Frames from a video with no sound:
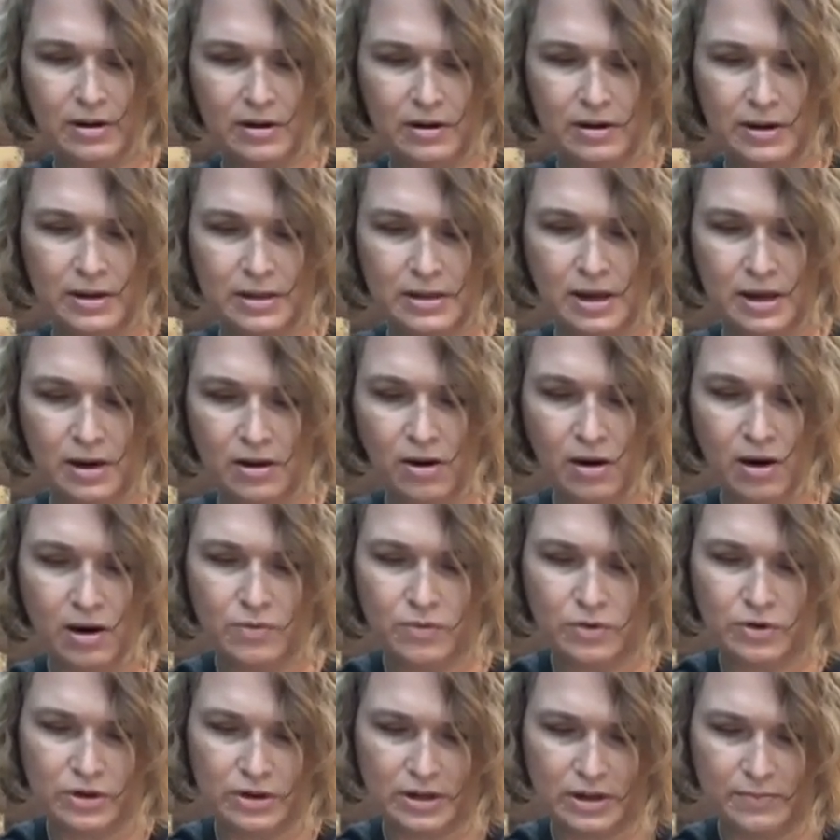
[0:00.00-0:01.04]
It gets kind of hard
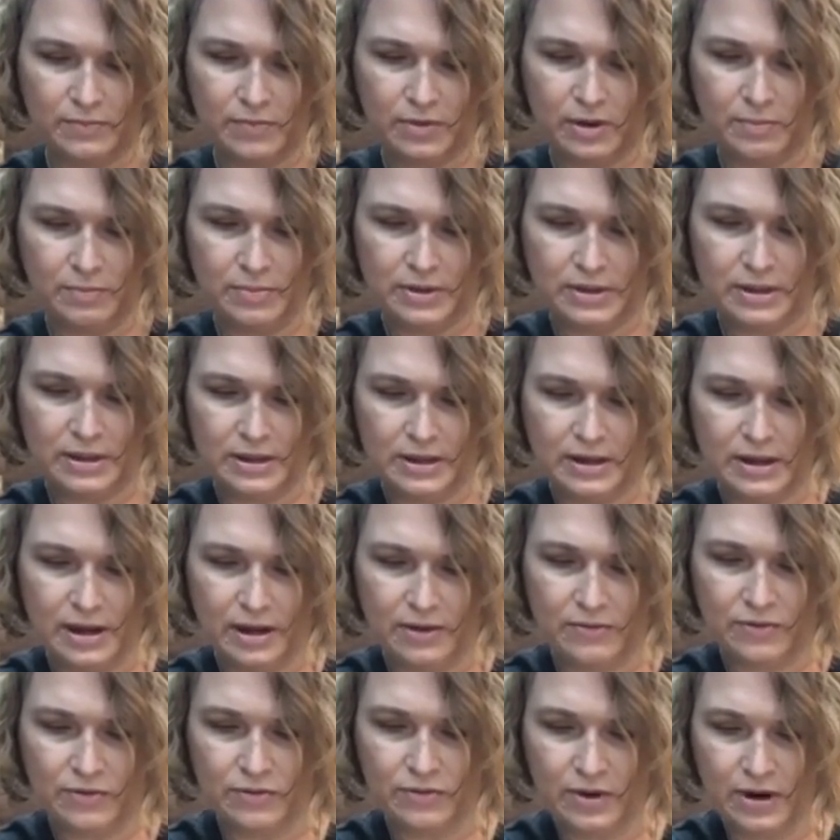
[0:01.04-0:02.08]
when you get them completely
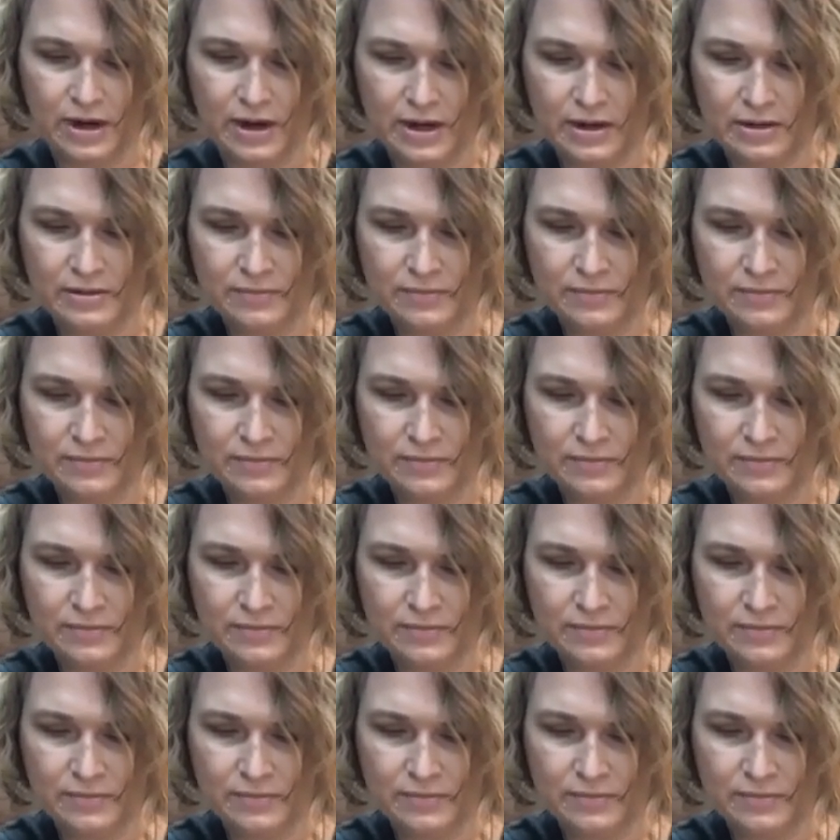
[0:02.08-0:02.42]
covered, right?